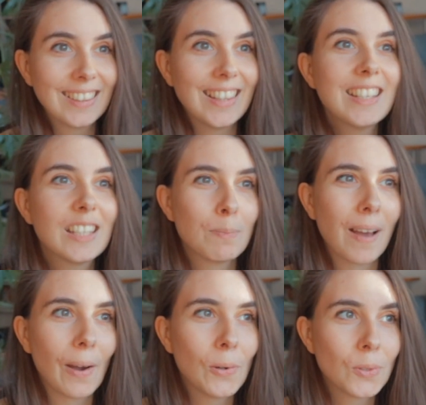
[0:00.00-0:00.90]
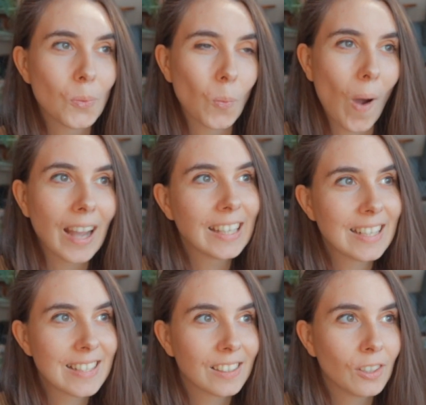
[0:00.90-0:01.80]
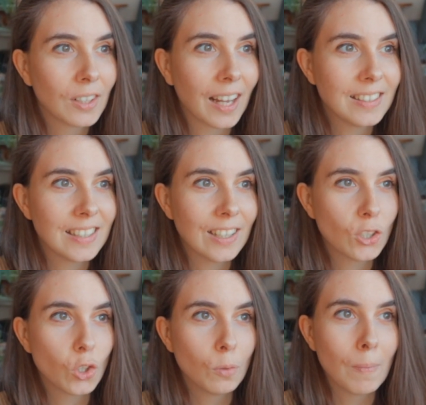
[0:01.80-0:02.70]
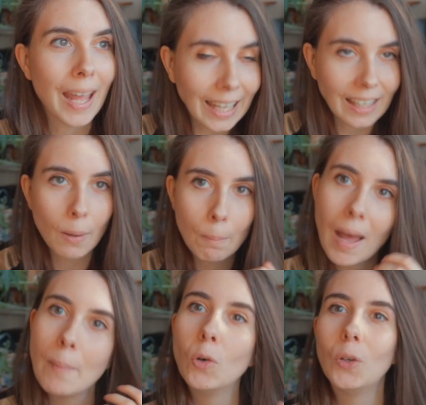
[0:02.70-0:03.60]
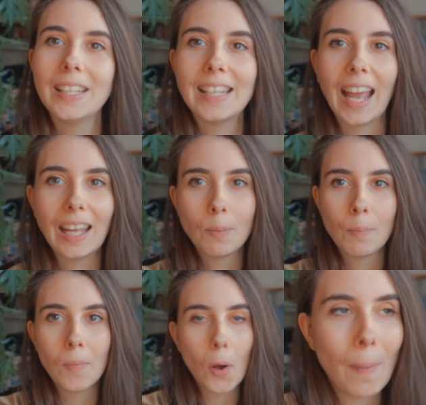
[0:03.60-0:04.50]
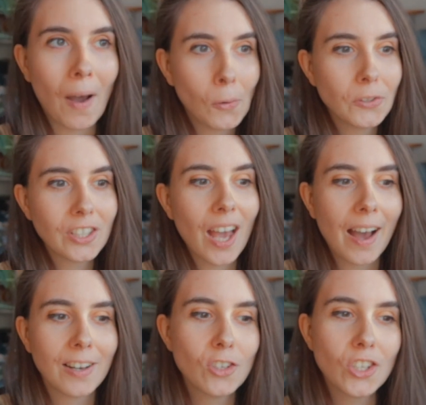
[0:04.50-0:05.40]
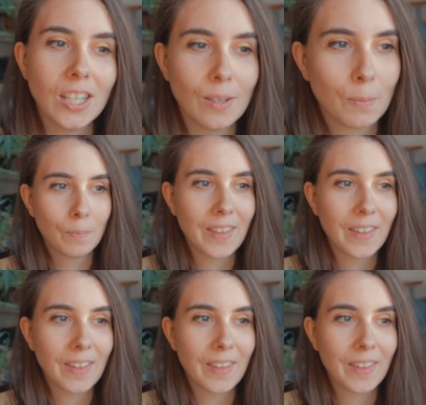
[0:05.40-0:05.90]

think about why it is a good idea to make a memory game about kanji